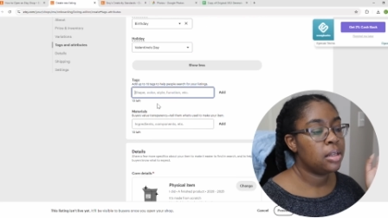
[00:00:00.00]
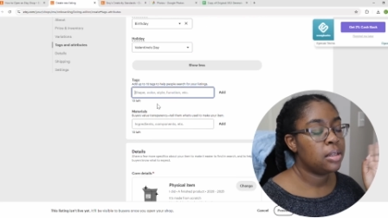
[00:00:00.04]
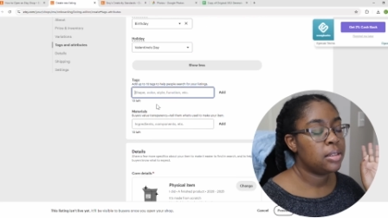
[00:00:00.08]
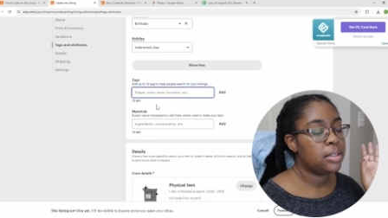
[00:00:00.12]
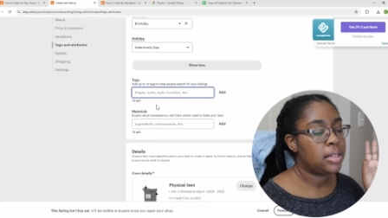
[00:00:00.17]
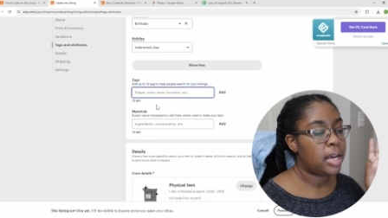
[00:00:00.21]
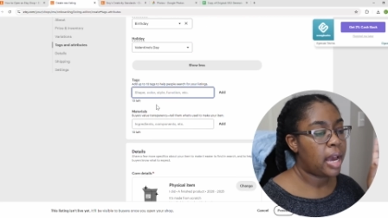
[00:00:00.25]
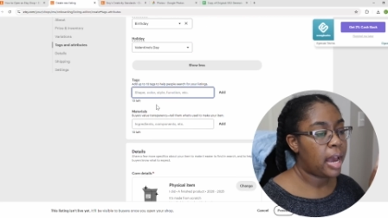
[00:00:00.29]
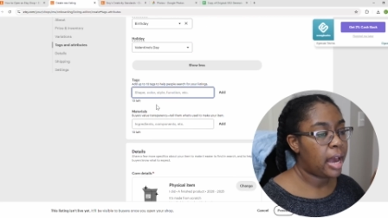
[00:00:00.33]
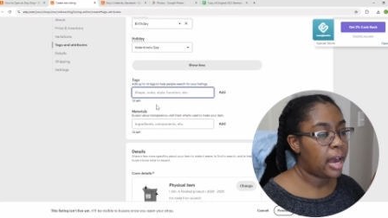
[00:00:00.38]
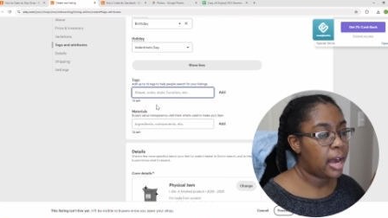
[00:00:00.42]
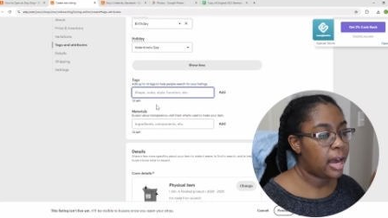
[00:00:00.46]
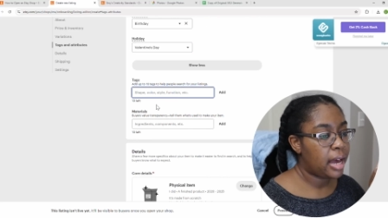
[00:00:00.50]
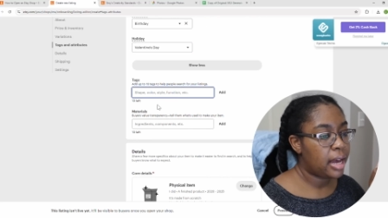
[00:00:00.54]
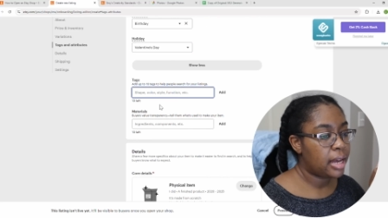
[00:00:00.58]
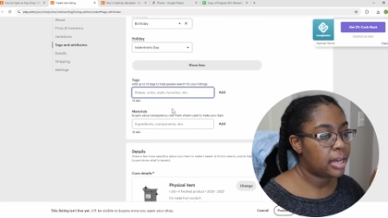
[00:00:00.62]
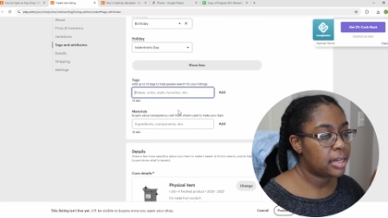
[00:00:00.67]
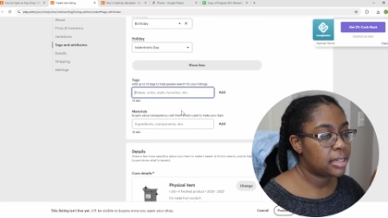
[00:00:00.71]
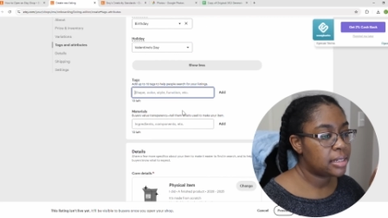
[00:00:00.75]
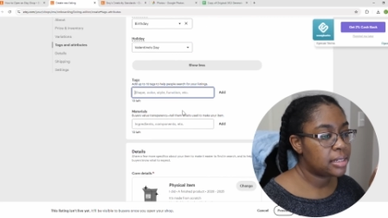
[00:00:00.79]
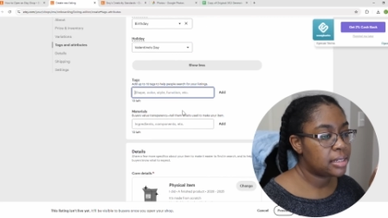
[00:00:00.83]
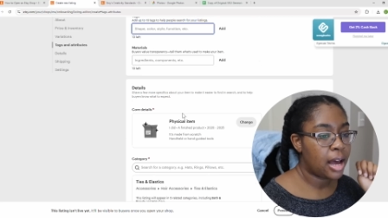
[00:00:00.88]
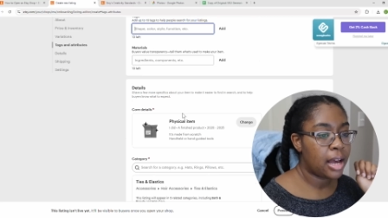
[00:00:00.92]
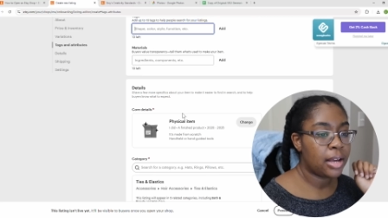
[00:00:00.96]

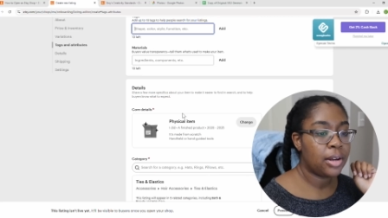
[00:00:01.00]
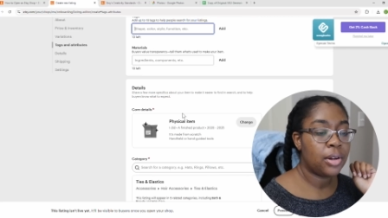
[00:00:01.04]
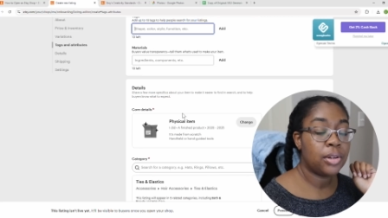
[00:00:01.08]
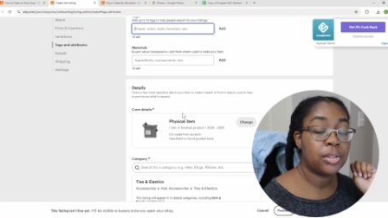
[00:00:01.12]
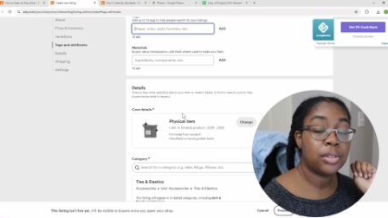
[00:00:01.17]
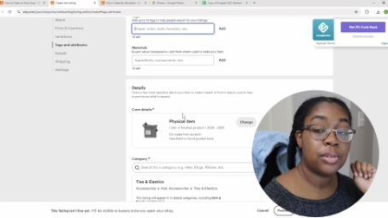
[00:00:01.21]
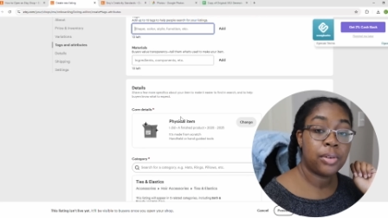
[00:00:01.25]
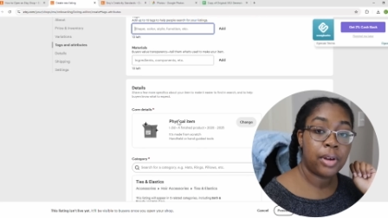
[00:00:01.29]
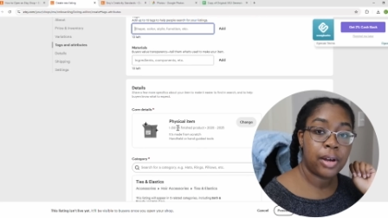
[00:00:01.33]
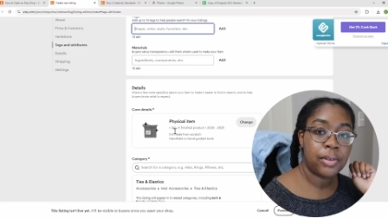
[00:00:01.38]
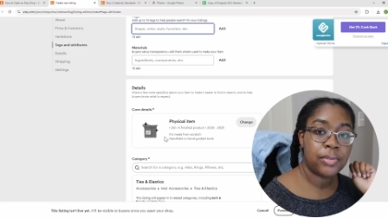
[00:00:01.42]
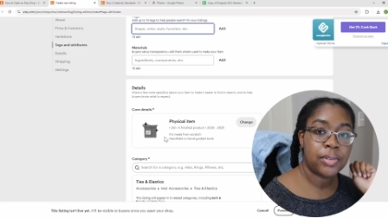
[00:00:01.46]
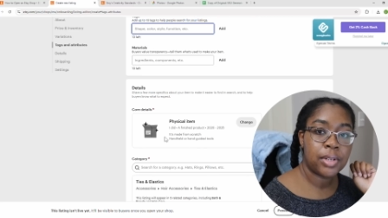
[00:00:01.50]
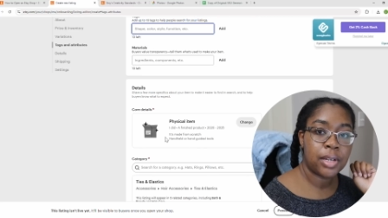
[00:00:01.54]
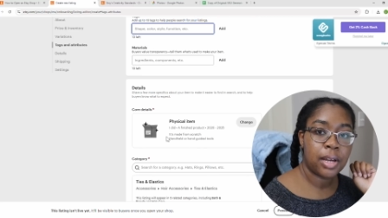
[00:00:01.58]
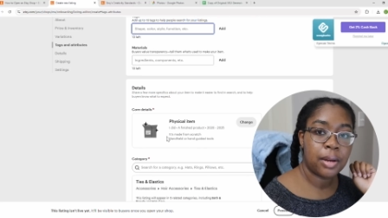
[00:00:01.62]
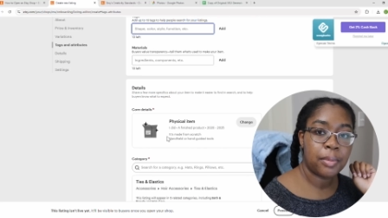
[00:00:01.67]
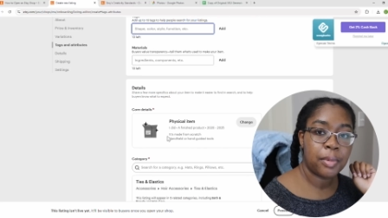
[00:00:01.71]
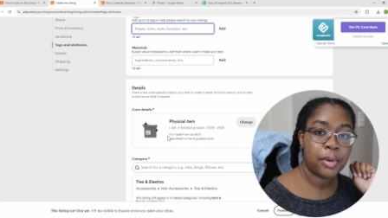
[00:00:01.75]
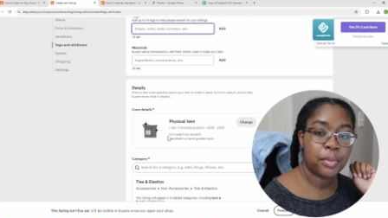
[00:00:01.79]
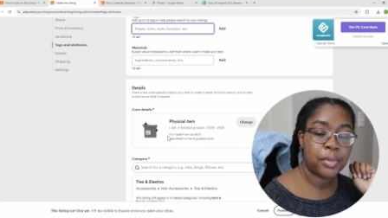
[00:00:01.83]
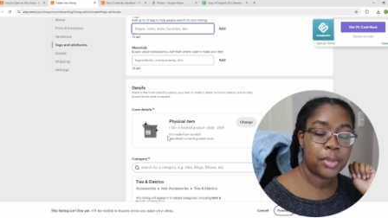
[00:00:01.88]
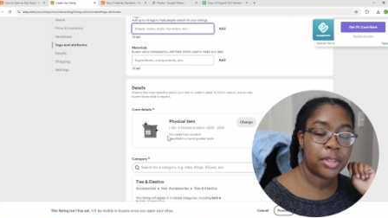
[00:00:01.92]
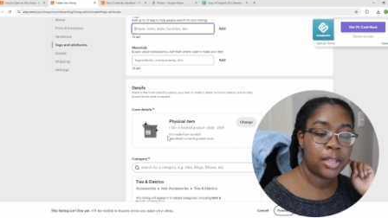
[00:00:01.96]
Tags, I also have to
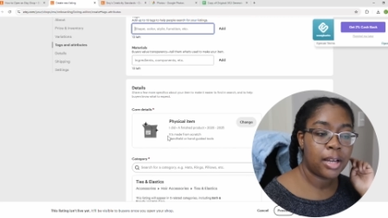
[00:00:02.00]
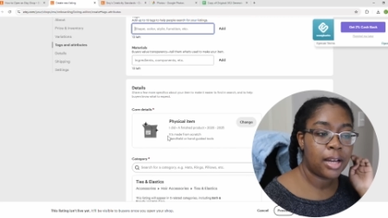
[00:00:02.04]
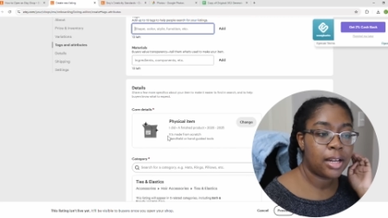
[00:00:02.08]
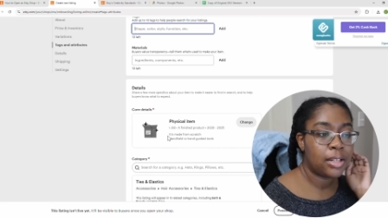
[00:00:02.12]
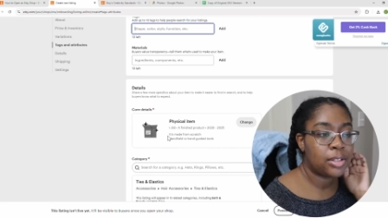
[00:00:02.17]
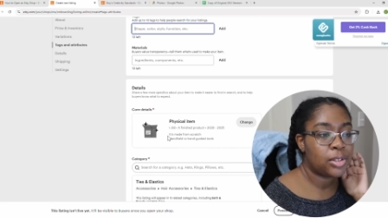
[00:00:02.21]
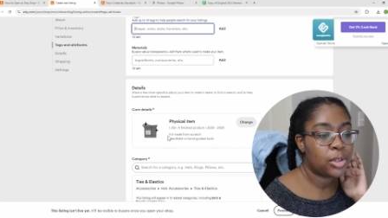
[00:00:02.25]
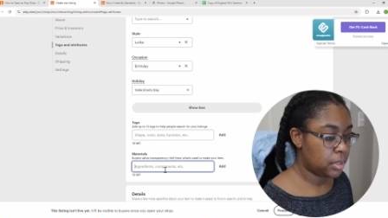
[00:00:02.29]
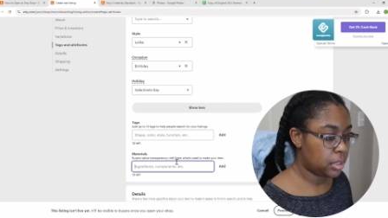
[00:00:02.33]
come up with that.